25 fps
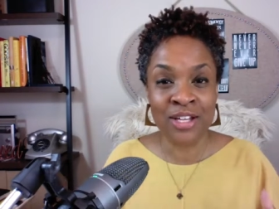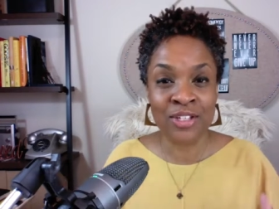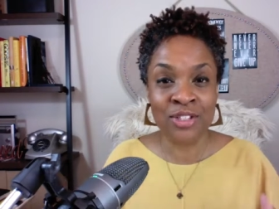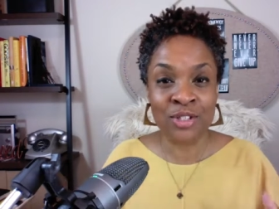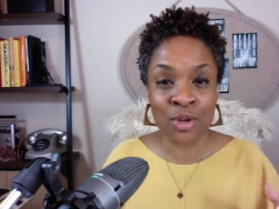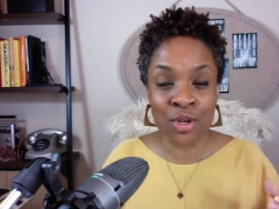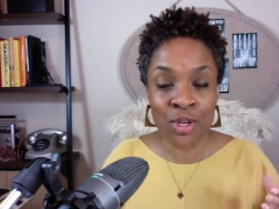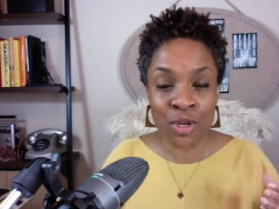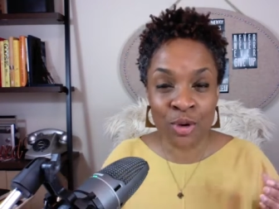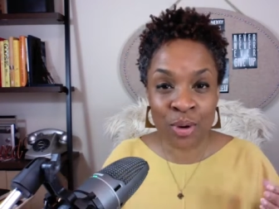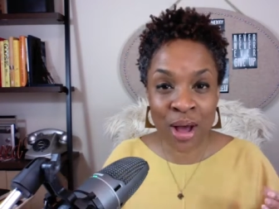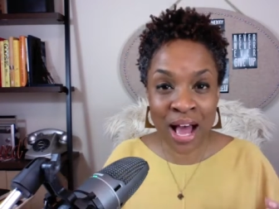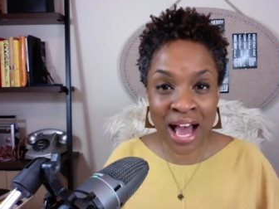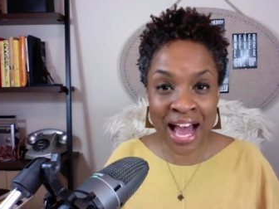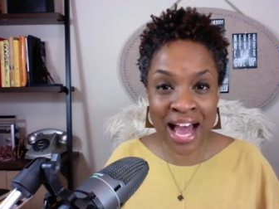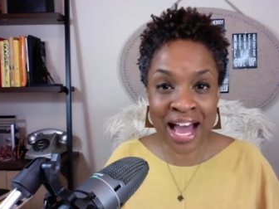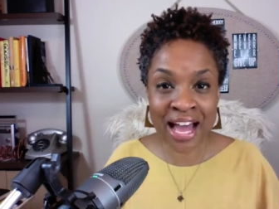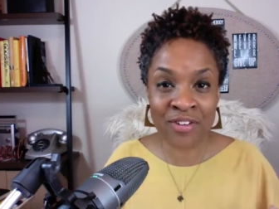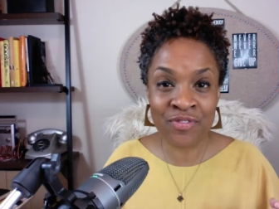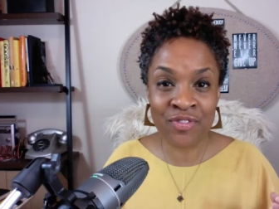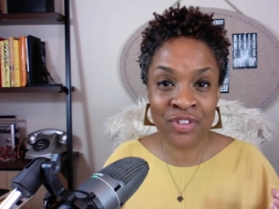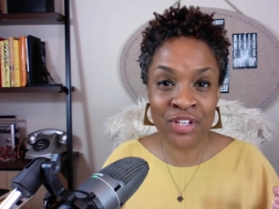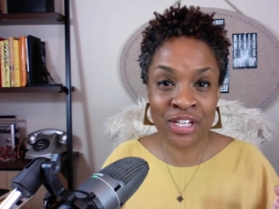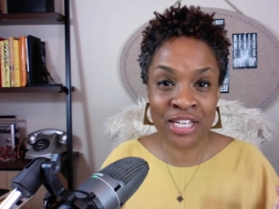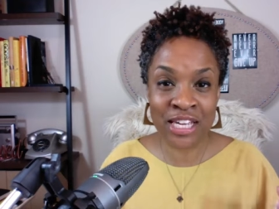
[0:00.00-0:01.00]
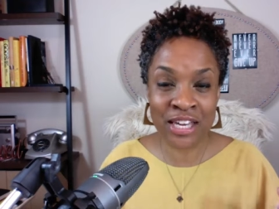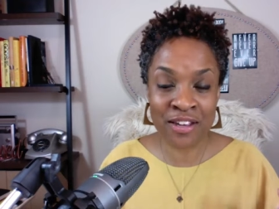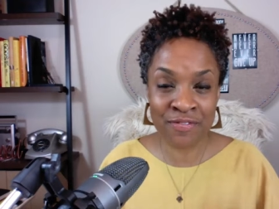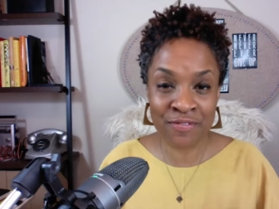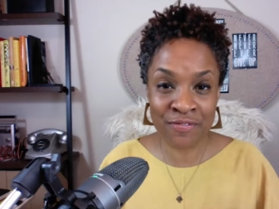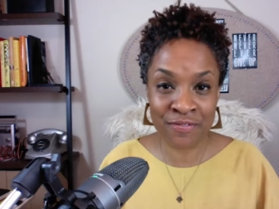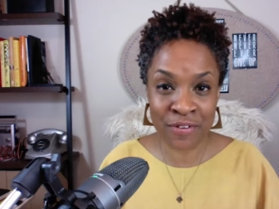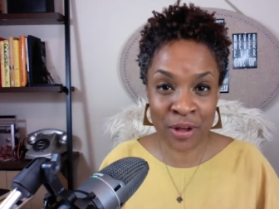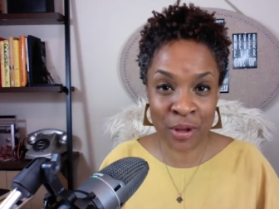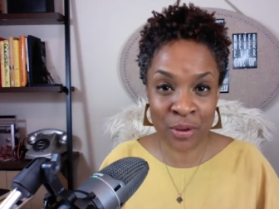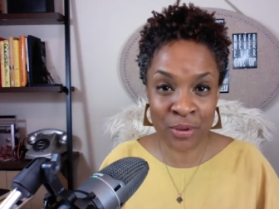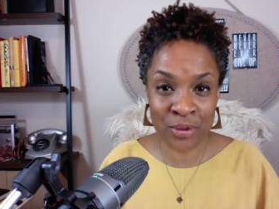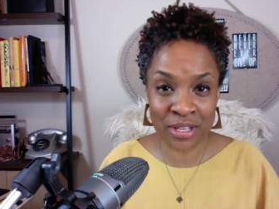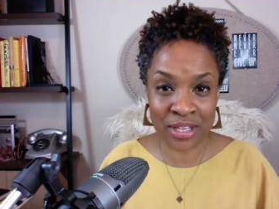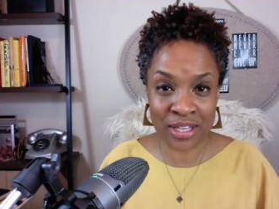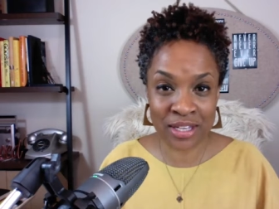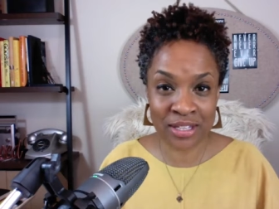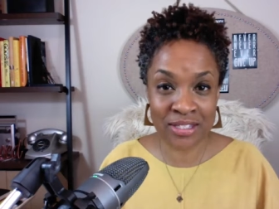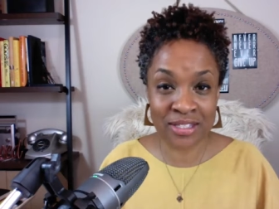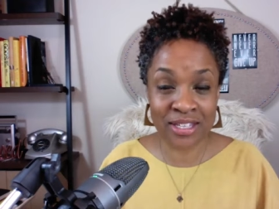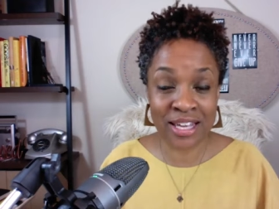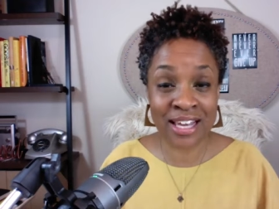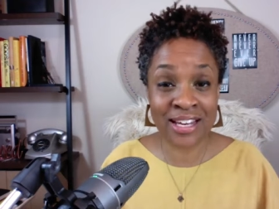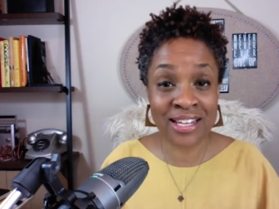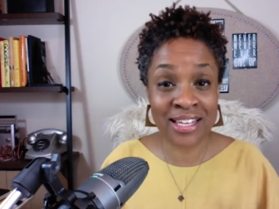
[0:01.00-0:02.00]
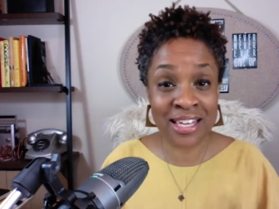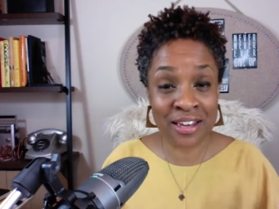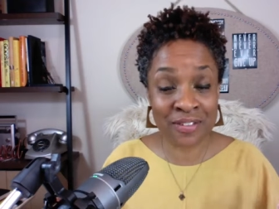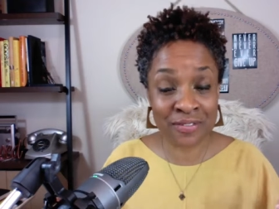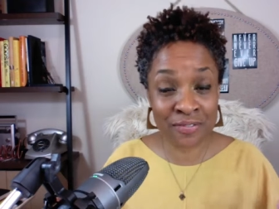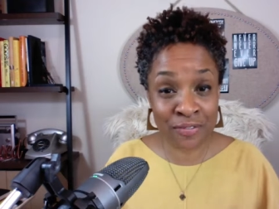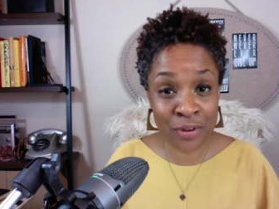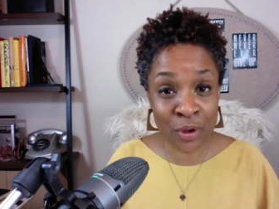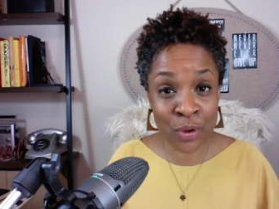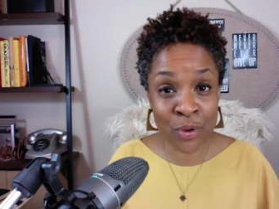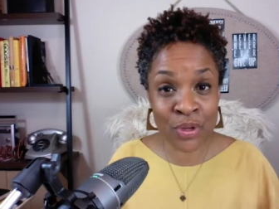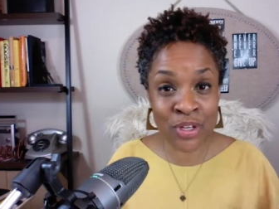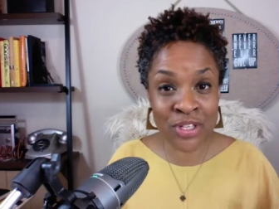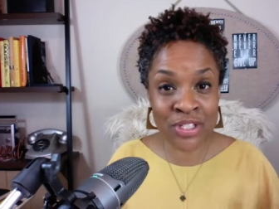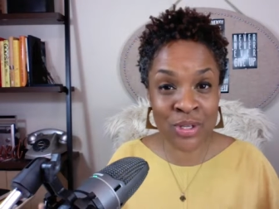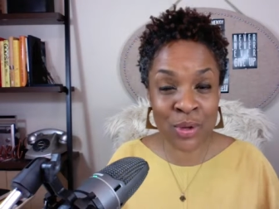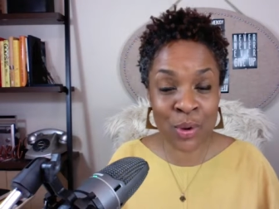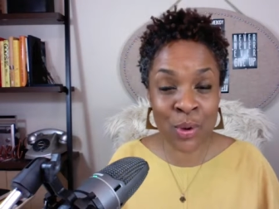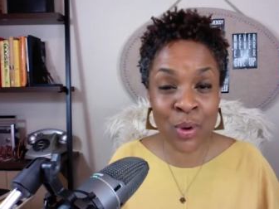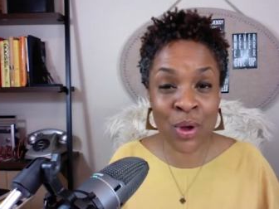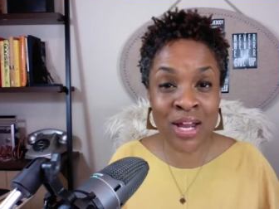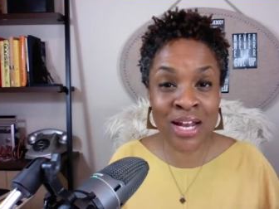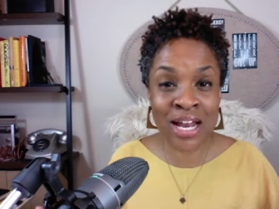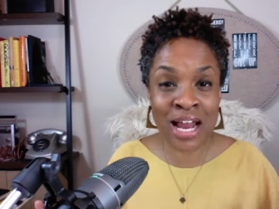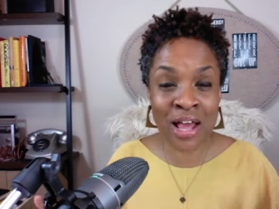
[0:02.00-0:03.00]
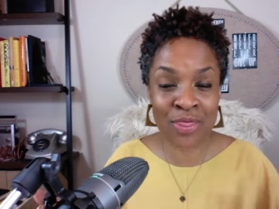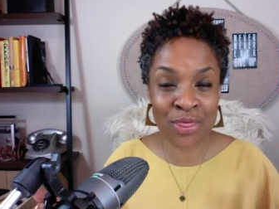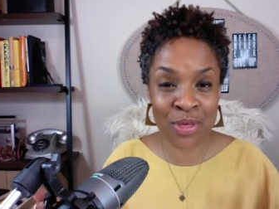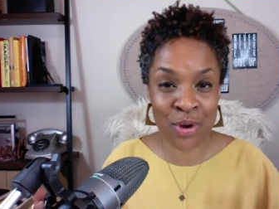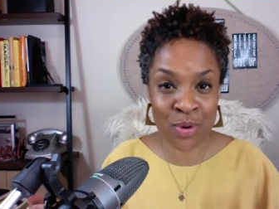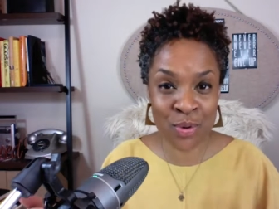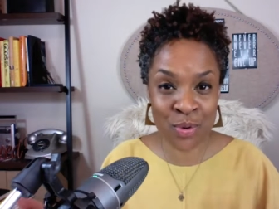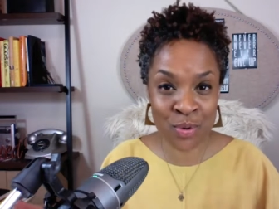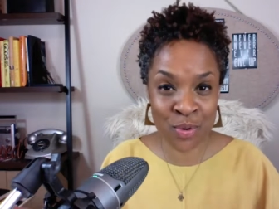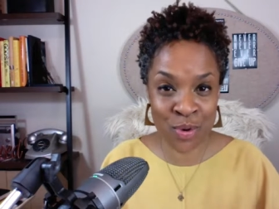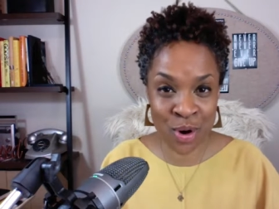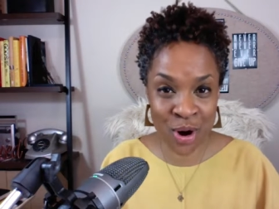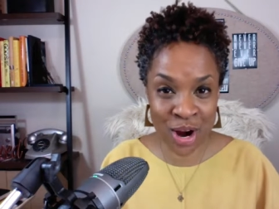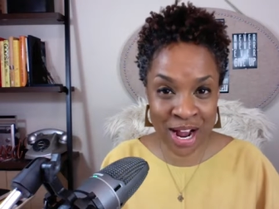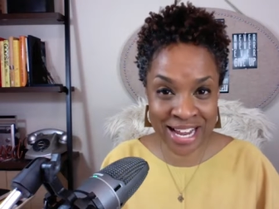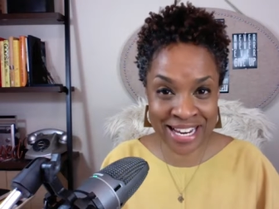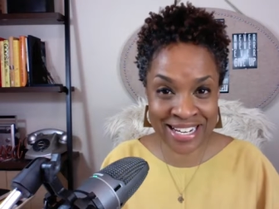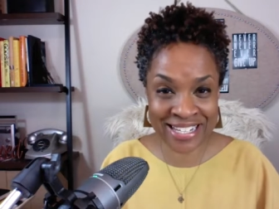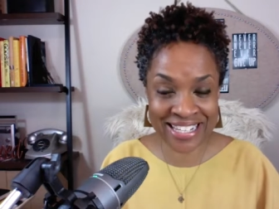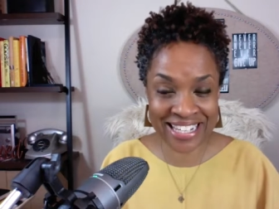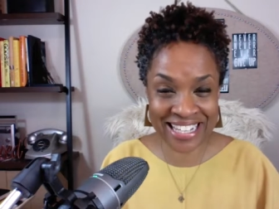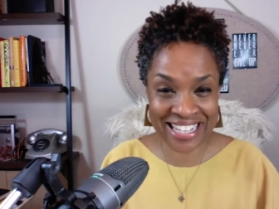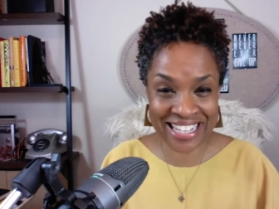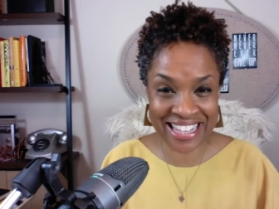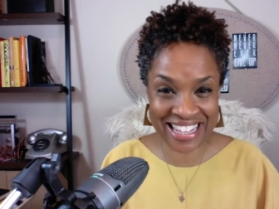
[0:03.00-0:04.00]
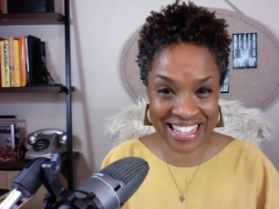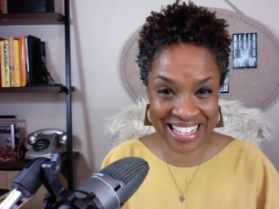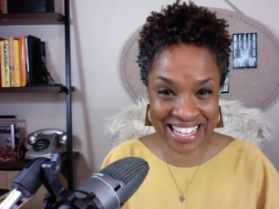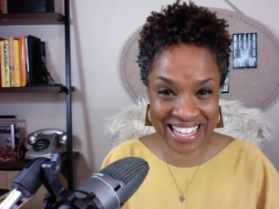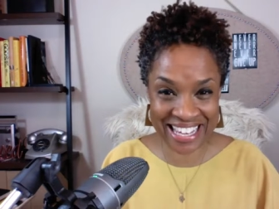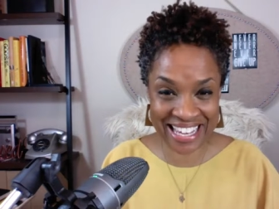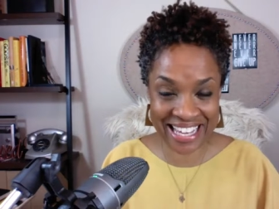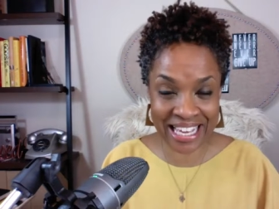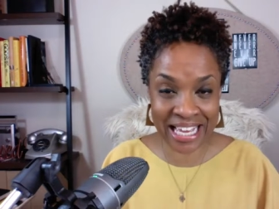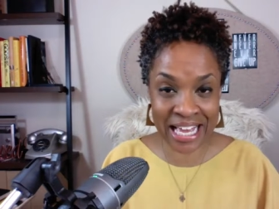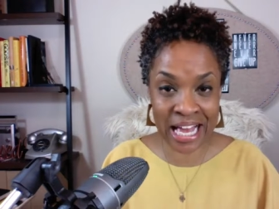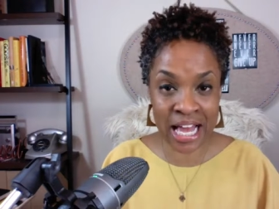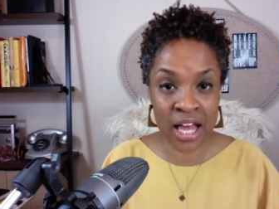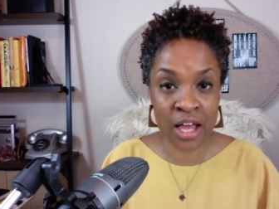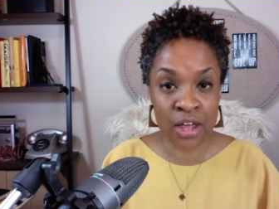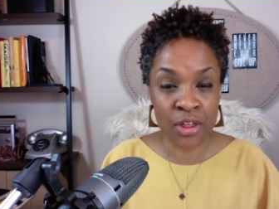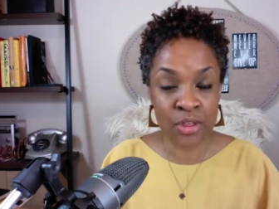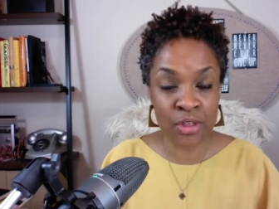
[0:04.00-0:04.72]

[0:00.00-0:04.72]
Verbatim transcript: So you have to get focused and get focused on the right thing.